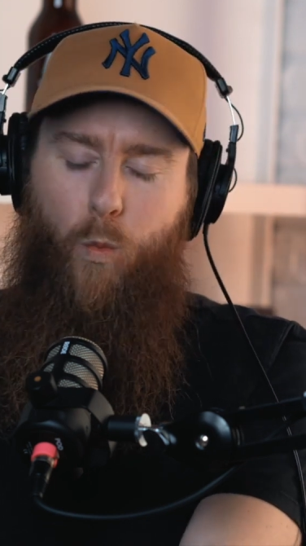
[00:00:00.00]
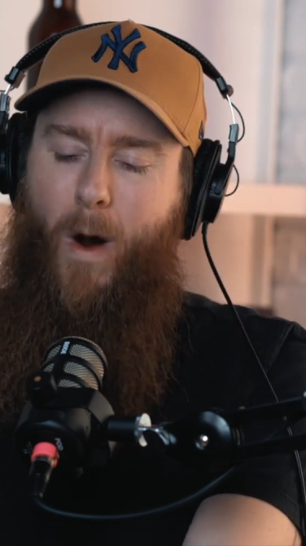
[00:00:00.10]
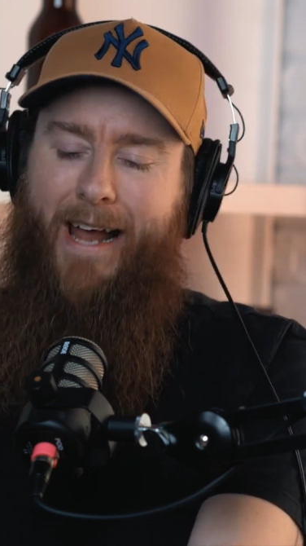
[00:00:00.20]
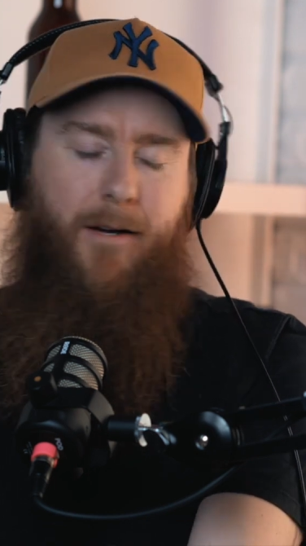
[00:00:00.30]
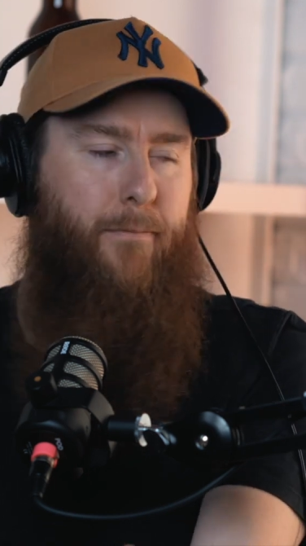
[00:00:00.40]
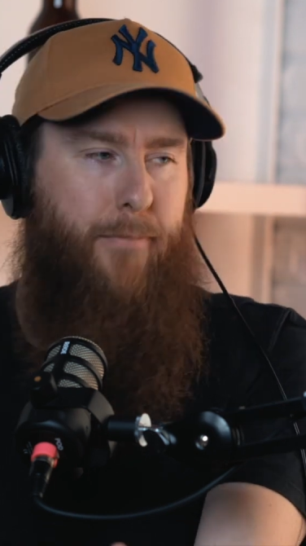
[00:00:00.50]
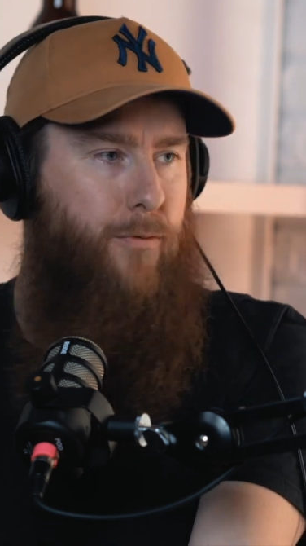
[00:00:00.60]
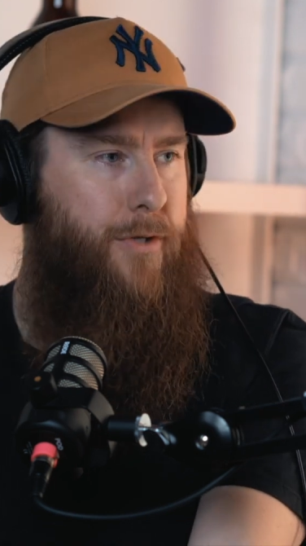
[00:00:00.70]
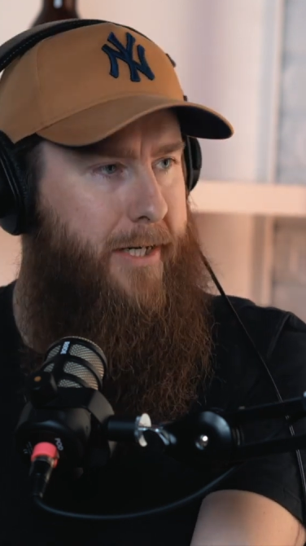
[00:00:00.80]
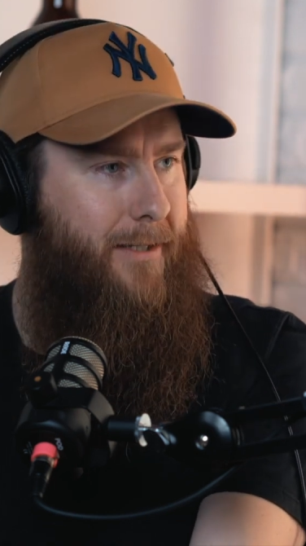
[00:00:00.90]
wanker
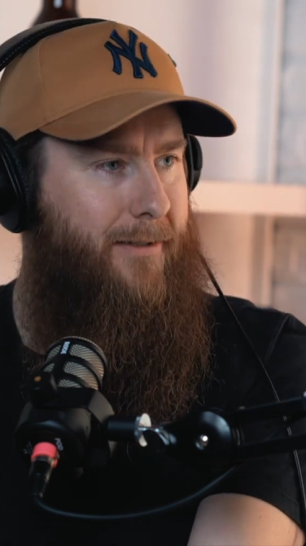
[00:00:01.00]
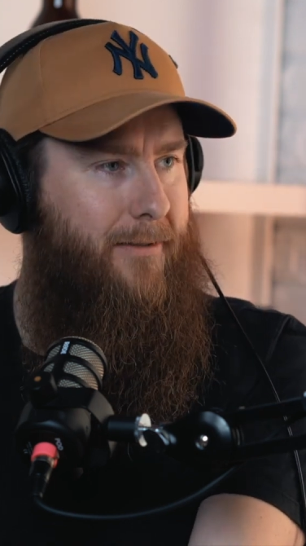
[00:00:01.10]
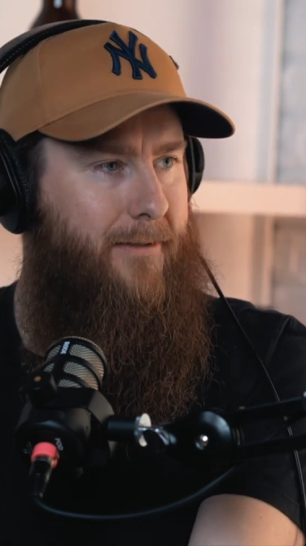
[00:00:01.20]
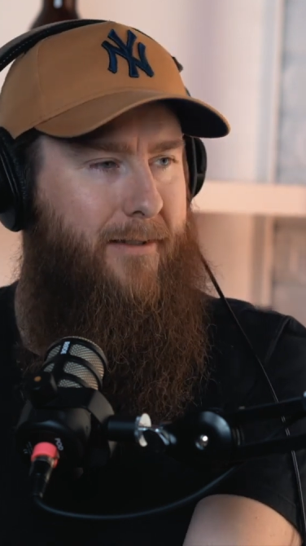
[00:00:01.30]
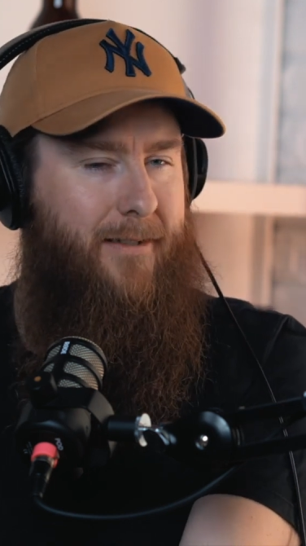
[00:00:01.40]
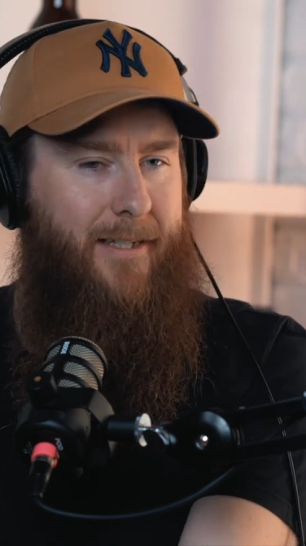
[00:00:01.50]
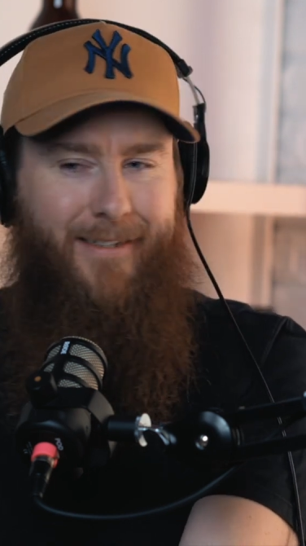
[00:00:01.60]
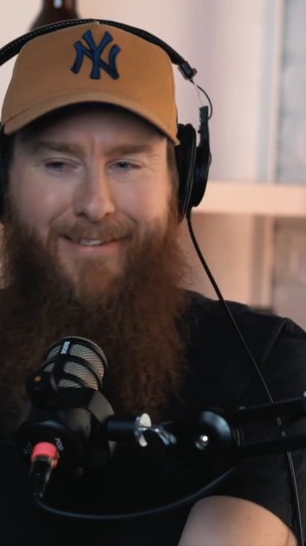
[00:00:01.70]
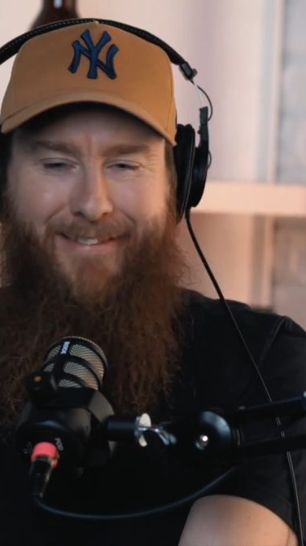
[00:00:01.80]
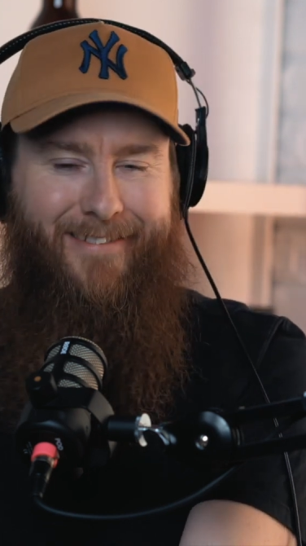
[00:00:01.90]
bullshit
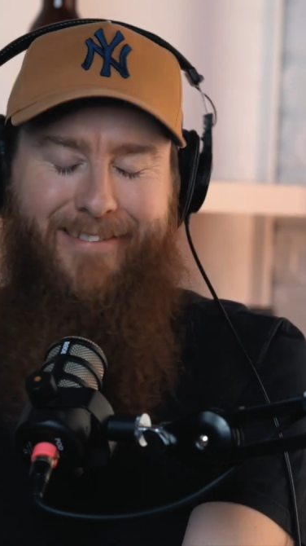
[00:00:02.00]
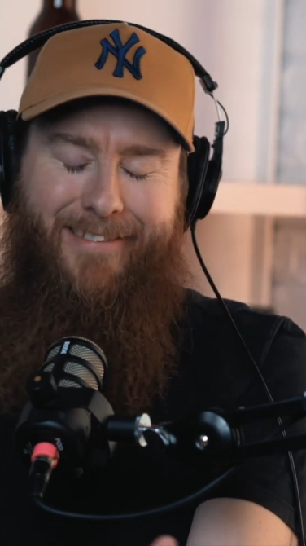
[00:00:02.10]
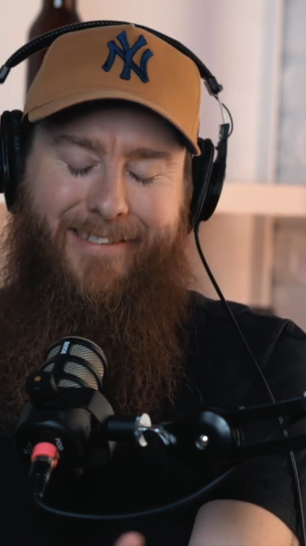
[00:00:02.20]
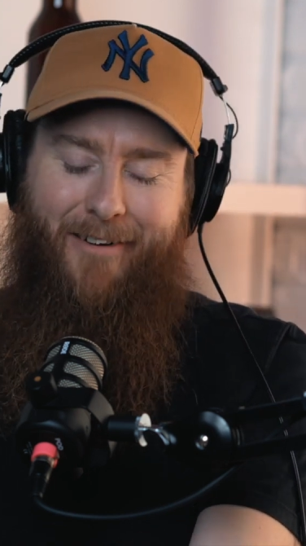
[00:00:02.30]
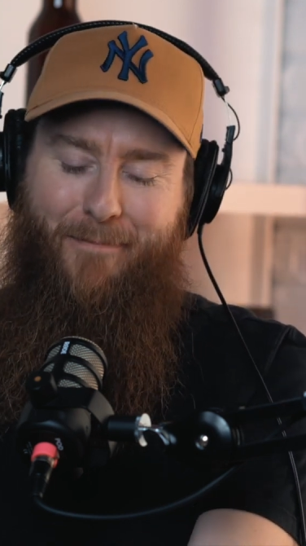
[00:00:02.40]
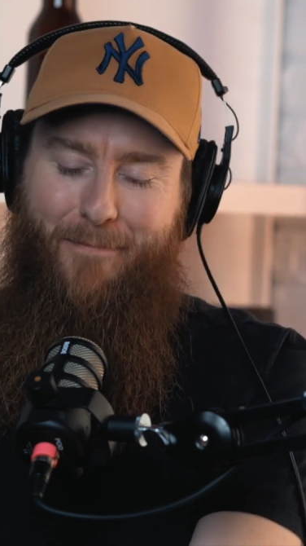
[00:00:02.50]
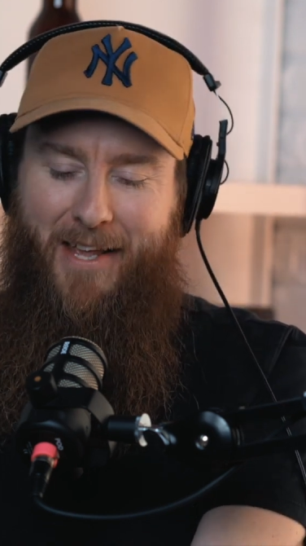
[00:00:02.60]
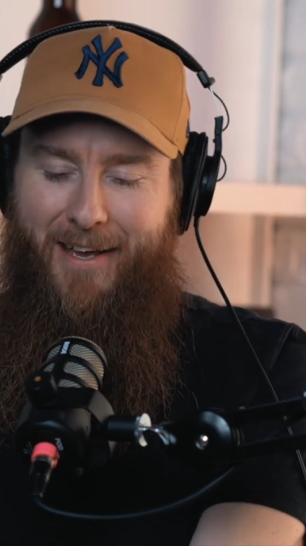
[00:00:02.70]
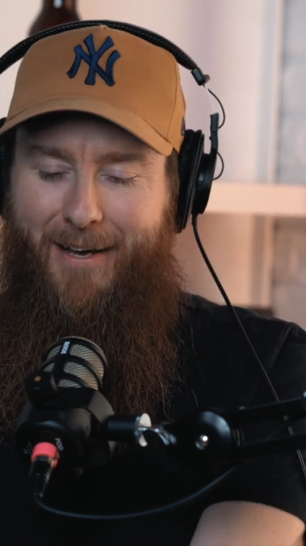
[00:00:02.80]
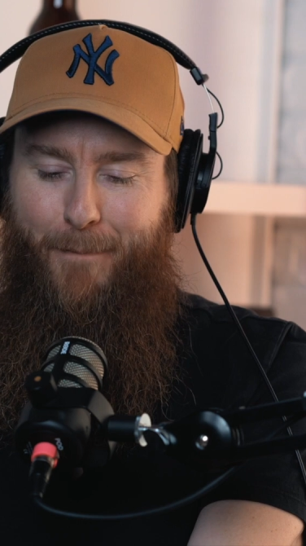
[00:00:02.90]
that, yeah,
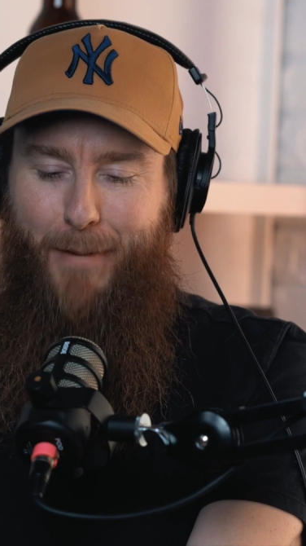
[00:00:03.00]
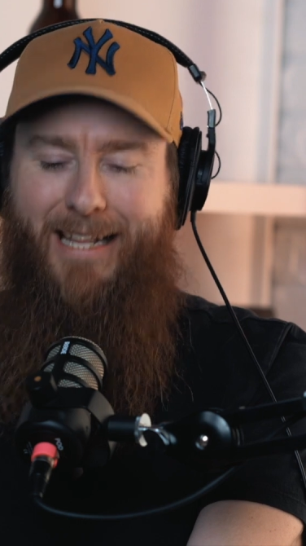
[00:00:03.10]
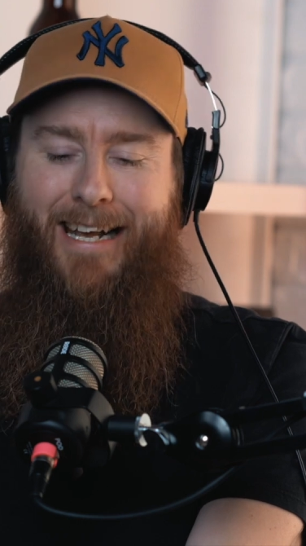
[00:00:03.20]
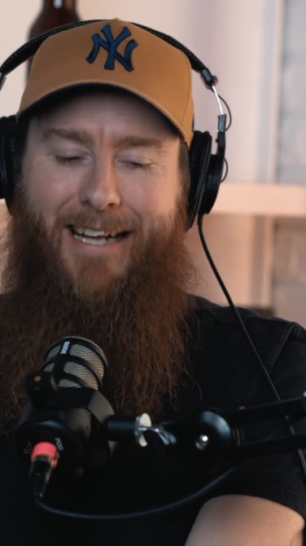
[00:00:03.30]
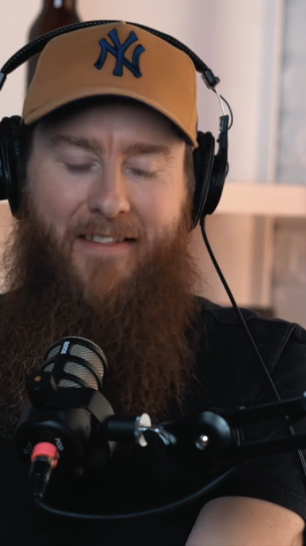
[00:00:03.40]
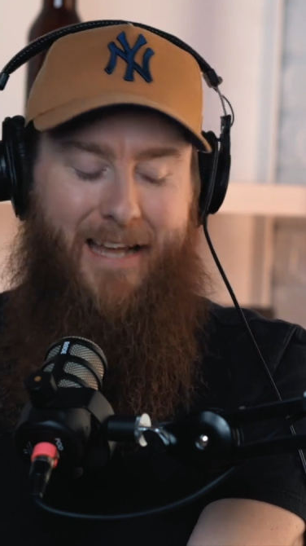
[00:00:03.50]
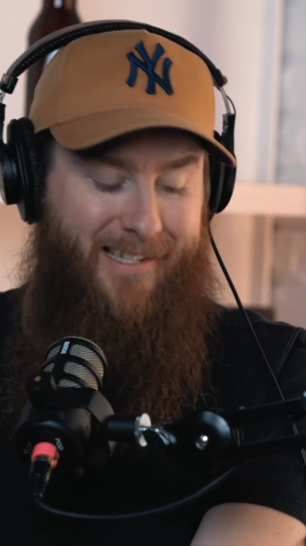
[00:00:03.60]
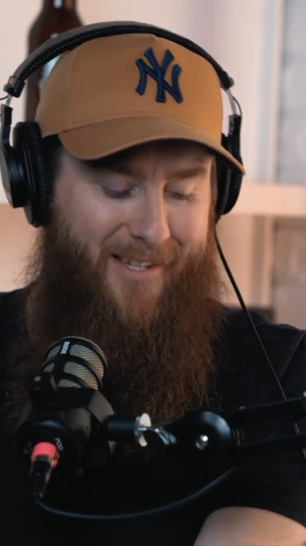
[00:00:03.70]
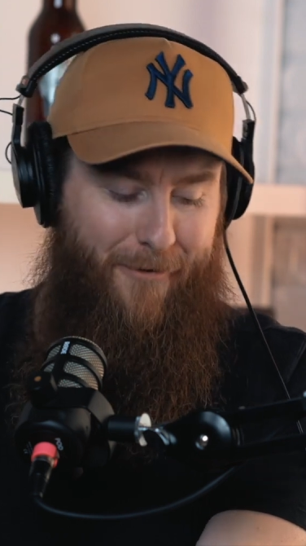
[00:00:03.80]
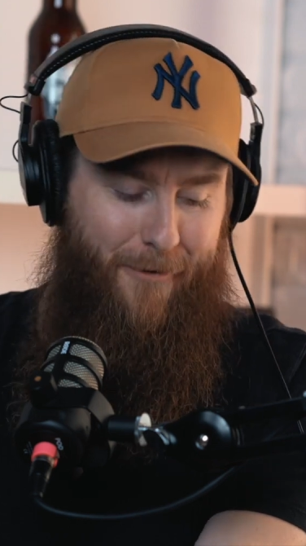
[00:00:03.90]
been there, done
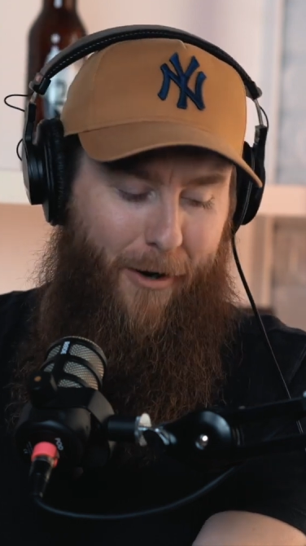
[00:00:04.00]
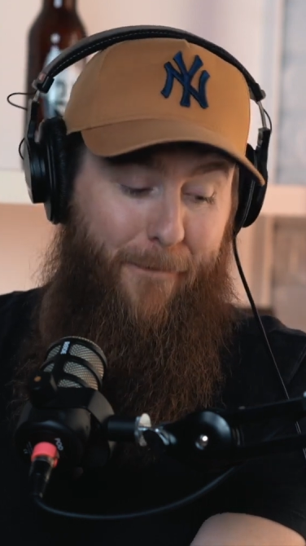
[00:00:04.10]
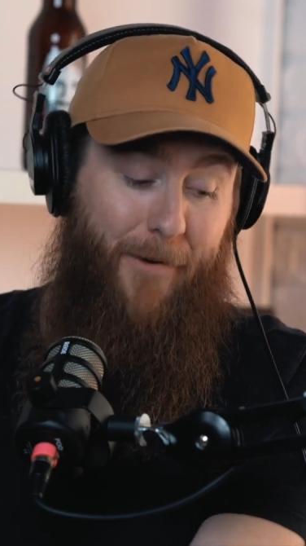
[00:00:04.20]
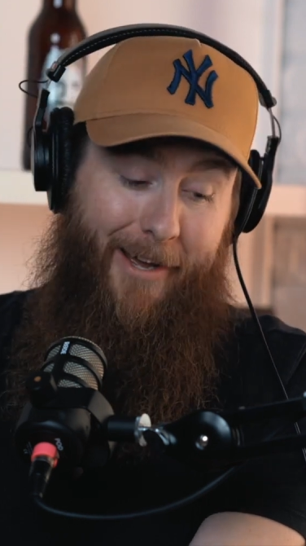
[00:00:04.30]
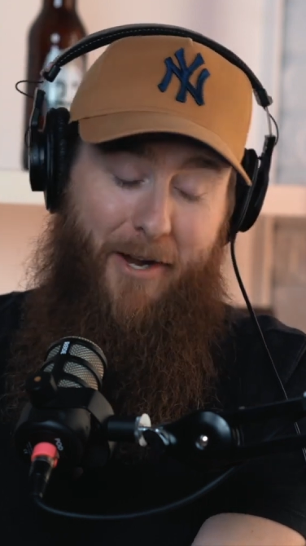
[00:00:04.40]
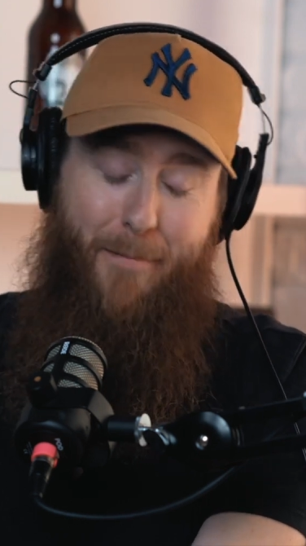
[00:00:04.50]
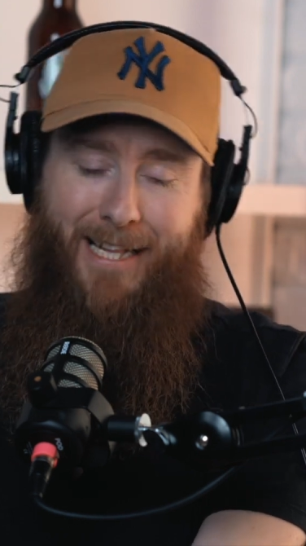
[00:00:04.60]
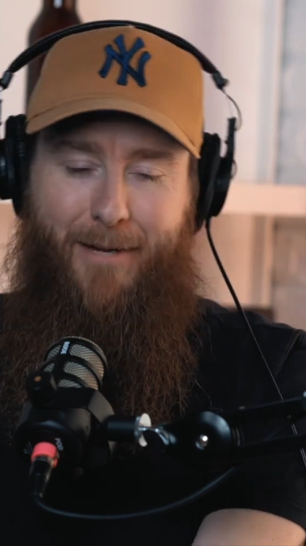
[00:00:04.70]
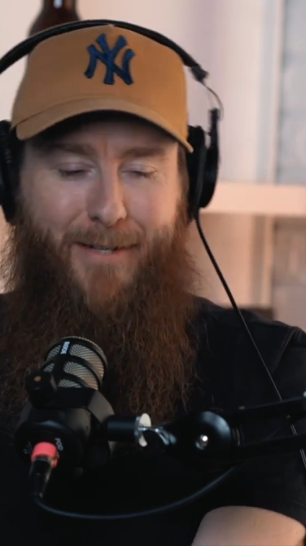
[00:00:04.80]
that. So hopefully I don't make